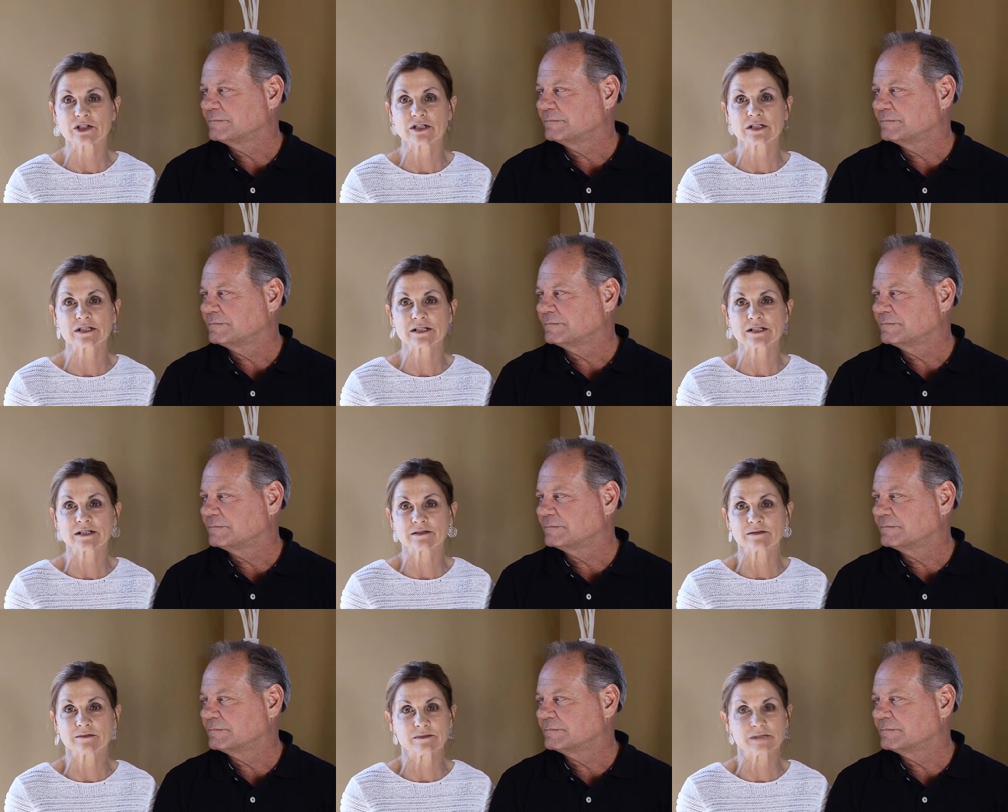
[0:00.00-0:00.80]

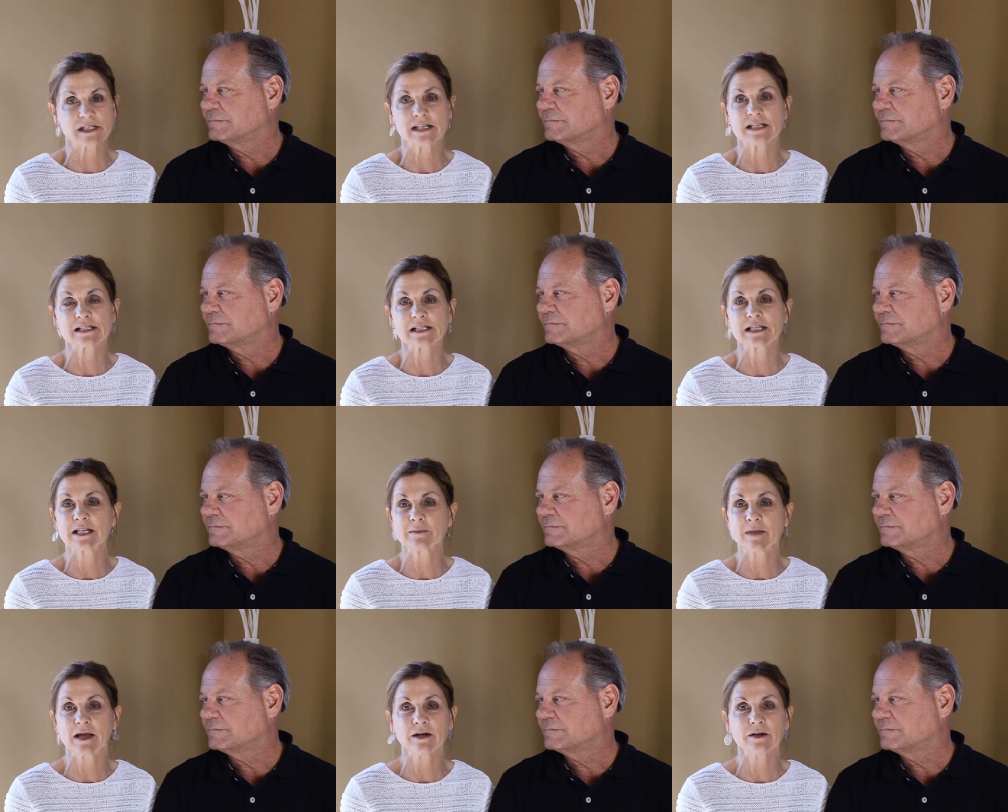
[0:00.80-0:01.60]
Speaker 1: just send us an
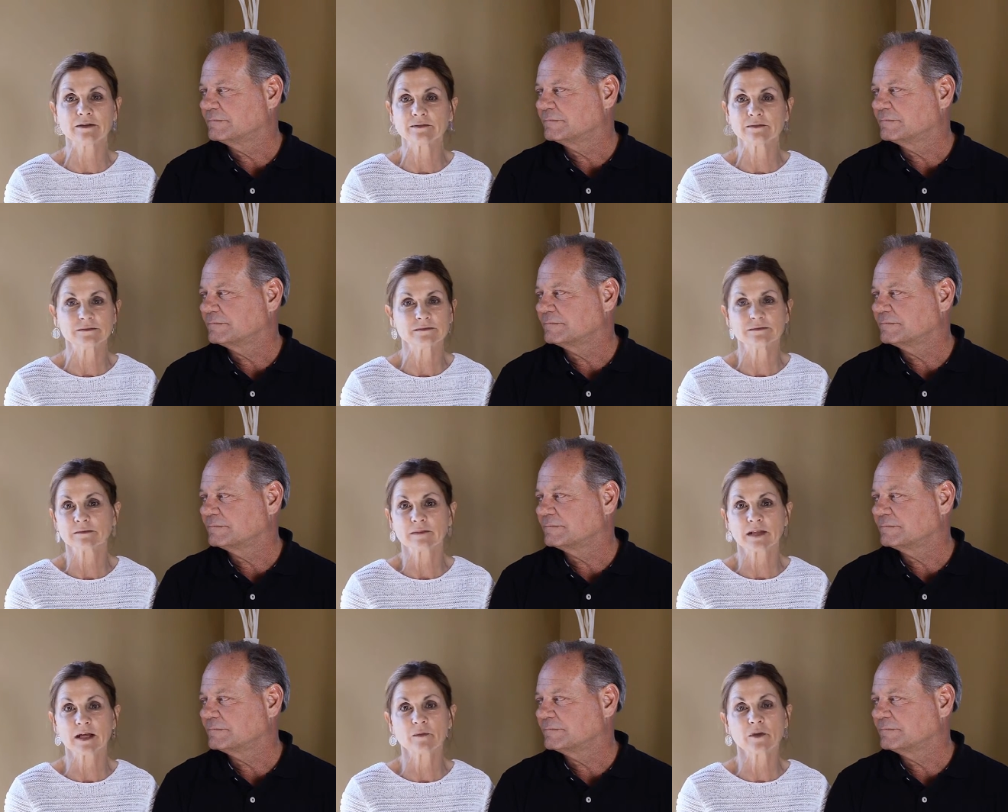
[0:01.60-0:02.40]
email
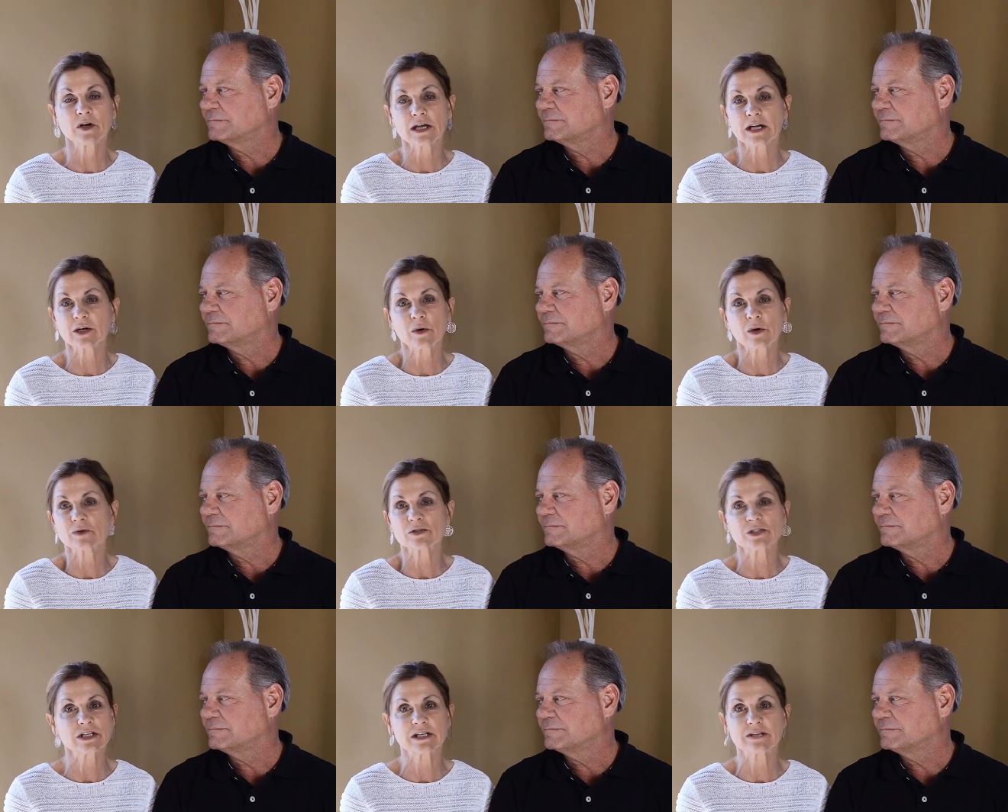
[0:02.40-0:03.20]
and we'll get a
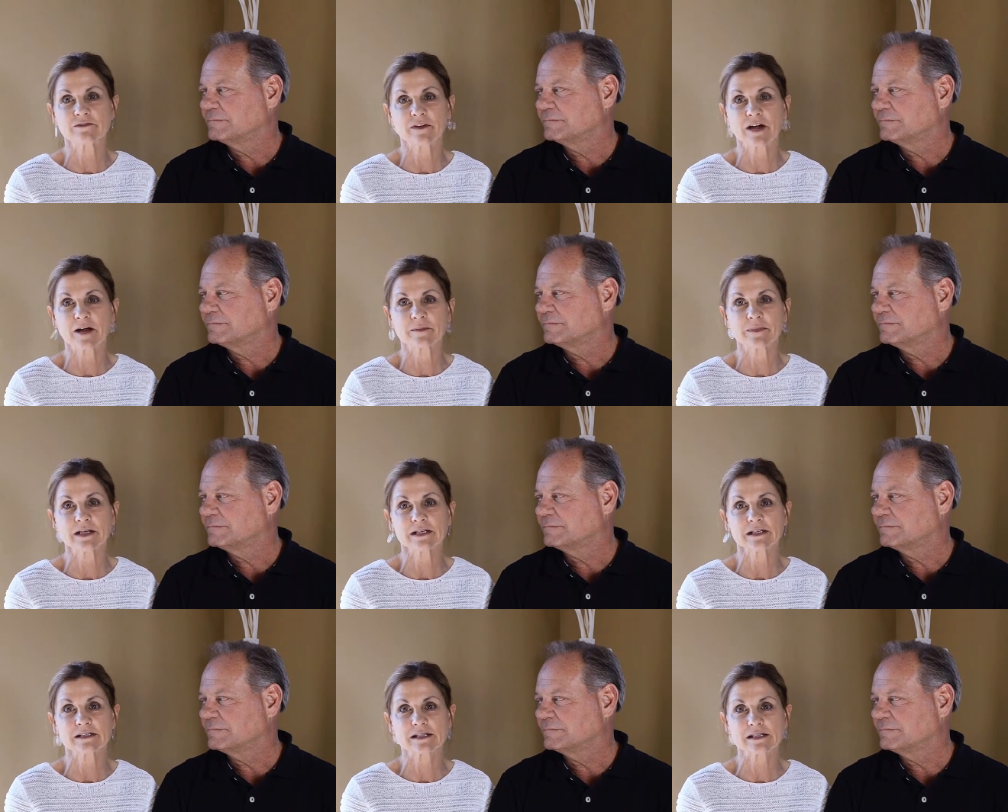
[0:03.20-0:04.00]
quote to you in five
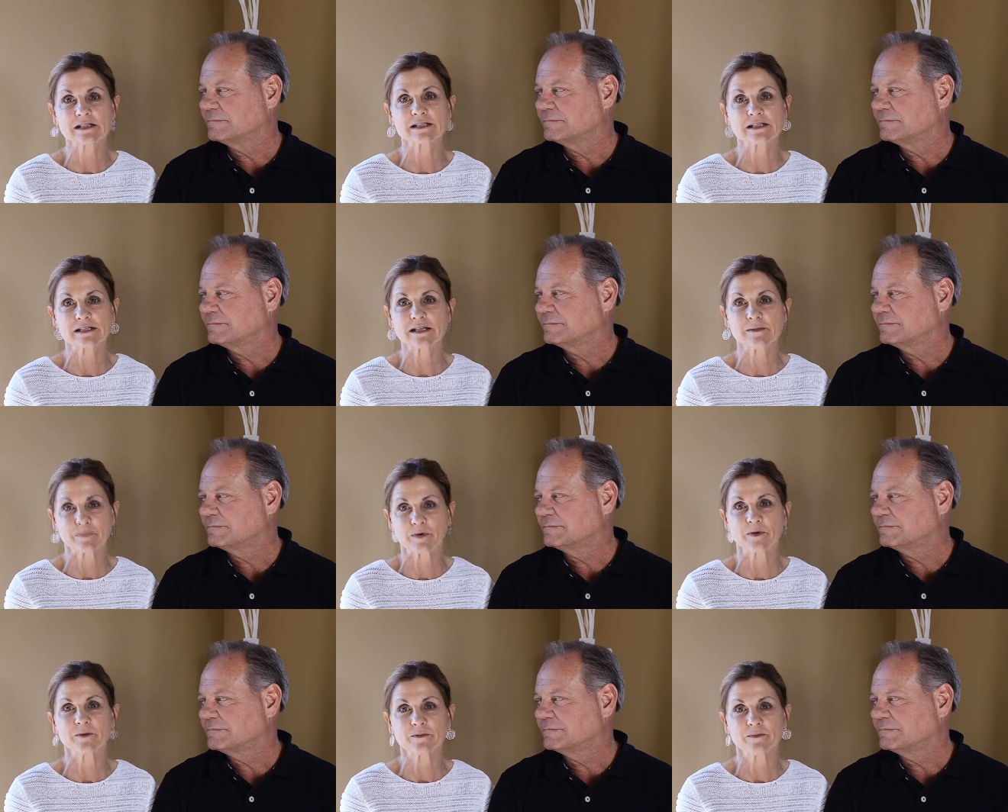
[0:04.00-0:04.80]
minutes. It's
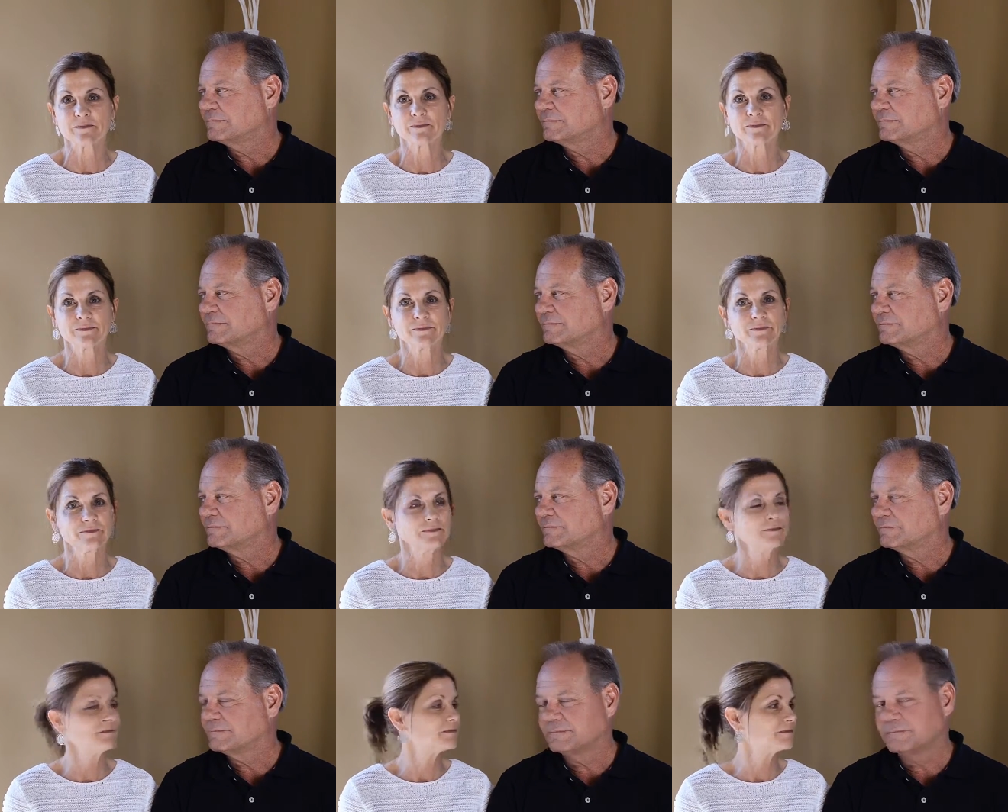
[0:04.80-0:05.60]
simple.
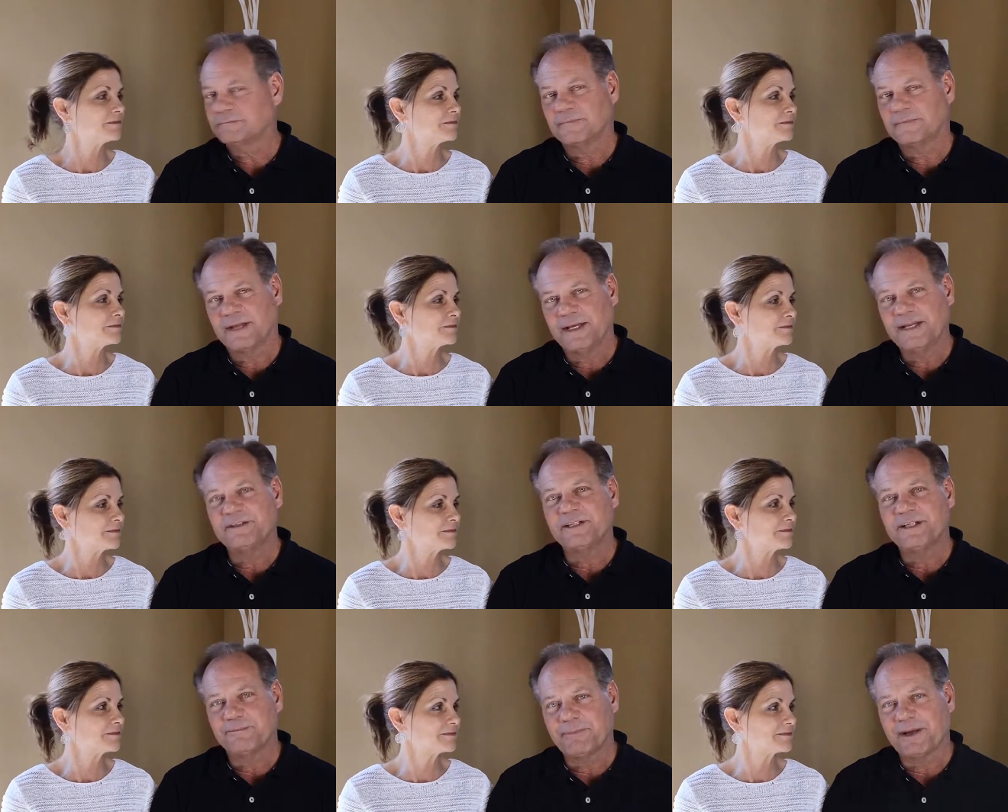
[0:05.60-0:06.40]

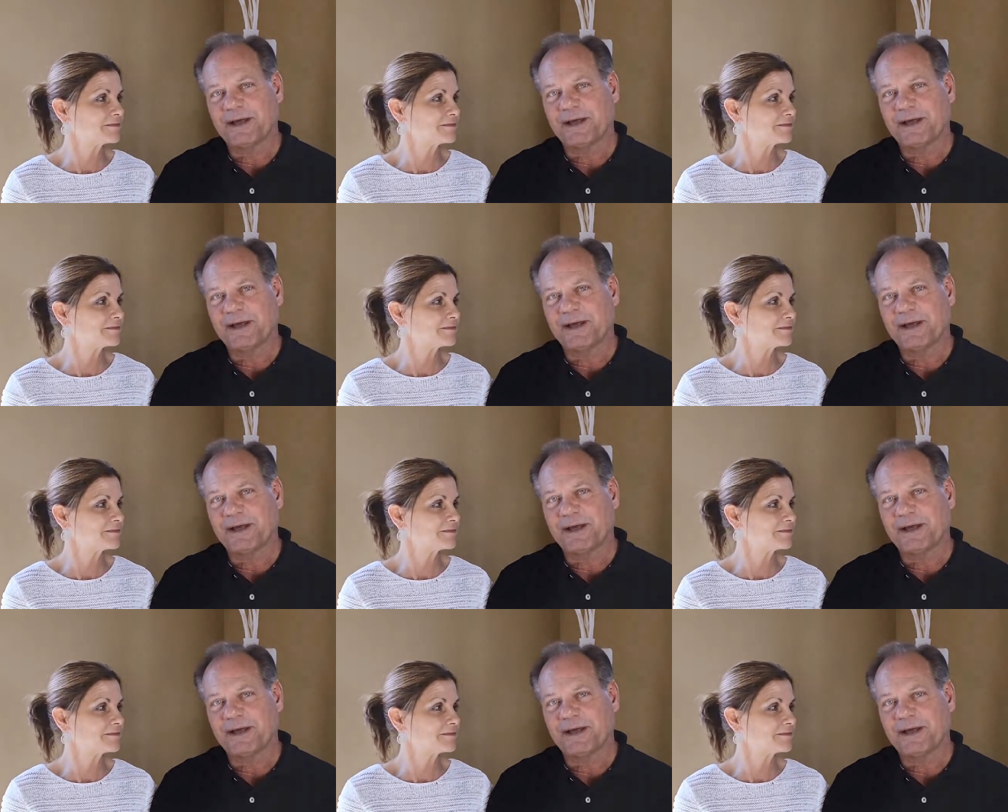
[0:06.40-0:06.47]
Speaker 2: Easy and